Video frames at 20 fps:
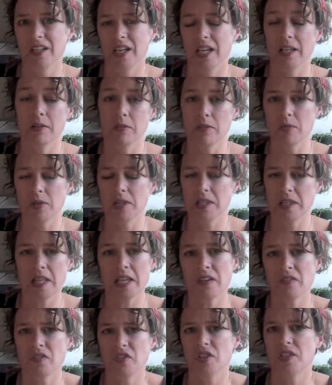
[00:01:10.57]
and when
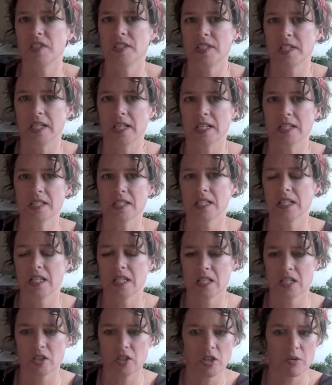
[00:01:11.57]
life just stings and
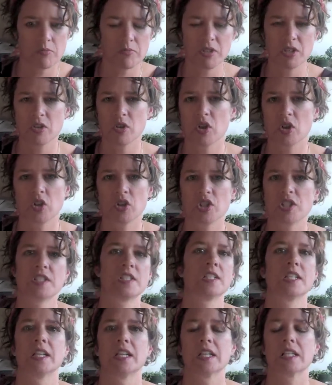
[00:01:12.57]
your computer just
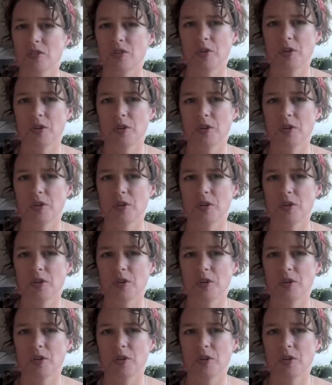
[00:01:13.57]
stings.